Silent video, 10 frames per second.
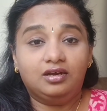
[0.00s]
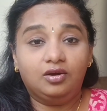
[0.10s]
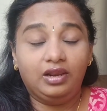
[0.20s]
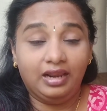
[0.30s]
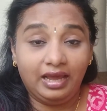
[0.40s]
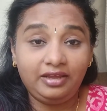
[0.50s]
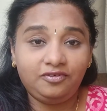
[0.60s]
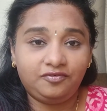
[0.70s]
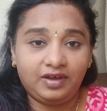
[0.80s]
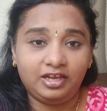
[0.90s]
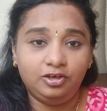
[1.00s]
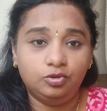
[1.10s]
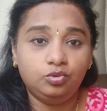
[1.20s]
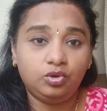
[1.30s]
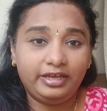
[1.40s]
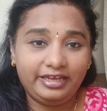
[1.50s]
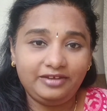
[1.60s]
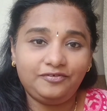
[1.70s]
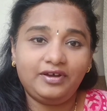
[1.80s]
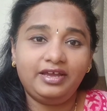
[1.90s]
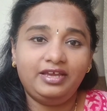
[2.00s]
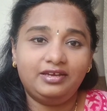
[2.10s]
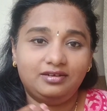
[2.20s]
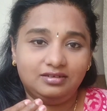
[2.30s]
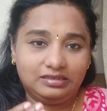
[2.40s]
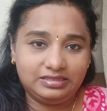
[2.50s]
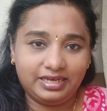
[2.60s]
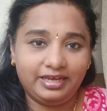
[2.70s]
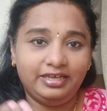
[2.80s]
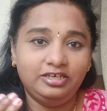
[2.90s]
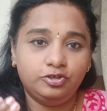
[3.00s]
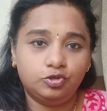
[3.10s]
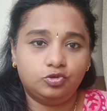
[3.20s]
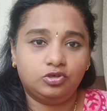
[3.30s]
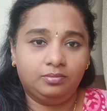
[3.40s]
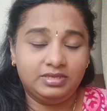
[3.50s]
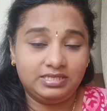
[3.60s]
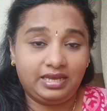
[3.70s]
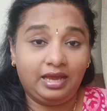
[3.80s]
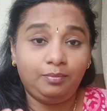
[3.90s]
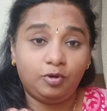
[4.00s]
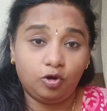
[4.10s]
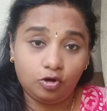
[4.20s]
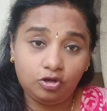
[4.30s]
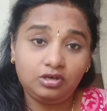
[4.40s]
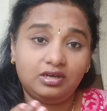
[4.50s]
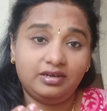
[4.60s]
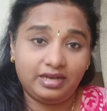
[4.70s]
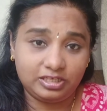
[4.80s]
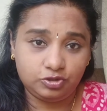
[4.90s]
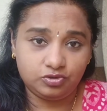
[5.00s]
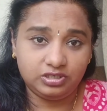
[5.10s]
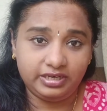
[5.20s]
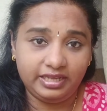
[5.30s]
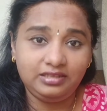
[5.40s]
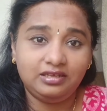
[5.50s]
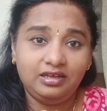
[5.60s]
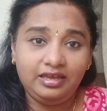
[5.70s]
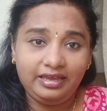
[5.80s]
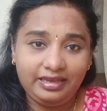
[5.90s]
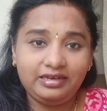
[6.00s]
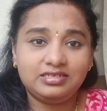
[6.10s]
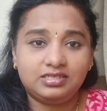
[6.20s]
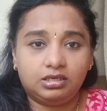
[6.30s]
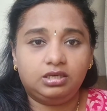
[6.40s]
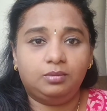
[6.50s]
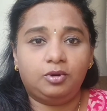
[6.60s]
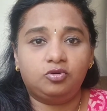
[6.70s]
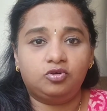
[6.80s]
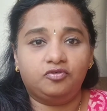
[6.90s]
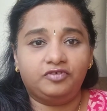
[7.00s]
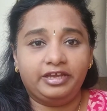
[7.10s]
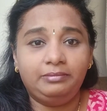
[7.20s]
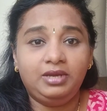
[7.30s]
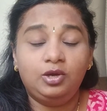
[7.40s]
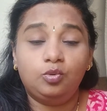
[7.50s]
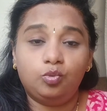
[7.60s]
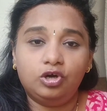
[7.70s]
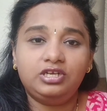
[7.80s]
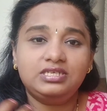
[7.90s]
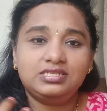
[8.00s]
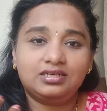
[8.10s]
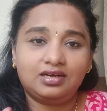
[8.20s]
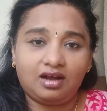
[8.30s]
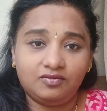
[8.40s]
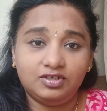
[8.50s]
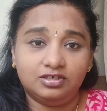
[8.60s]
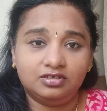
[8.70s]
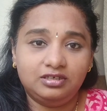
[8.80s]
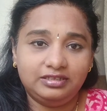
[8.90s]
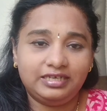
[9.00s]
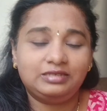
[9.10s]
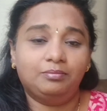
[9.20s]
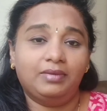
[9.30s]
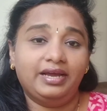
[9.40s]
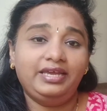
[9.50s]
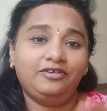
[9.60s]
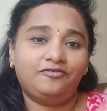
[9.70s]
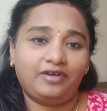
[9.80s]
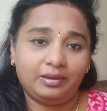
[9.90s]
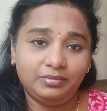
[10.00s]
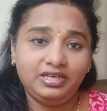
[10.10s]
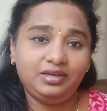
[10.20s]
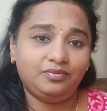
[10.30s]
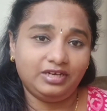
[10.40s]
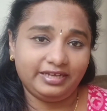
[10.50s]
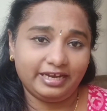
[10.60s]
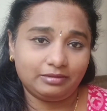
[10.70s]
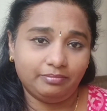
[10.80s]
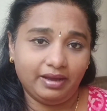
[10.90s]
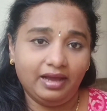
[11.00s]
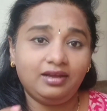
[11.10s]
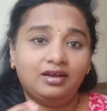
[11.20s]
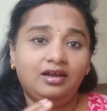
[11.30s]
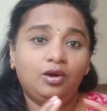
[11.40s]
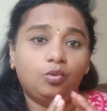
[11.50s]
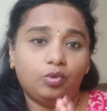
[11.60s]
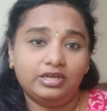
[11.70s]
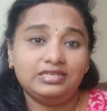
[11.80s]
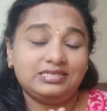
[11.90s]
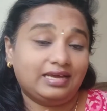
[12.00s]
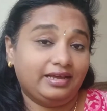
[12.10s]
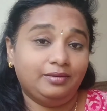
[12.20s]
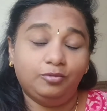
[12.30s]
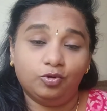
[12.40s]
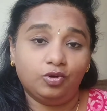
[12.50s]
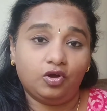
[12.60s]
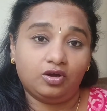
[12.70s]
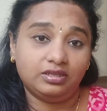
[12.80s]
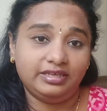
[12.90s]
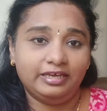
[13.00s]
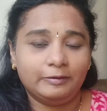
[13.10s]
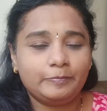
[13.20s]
life value if I die due to a mishap or a natural death in a certain amount of time? What is the cover that my family will get back once I am no longer there?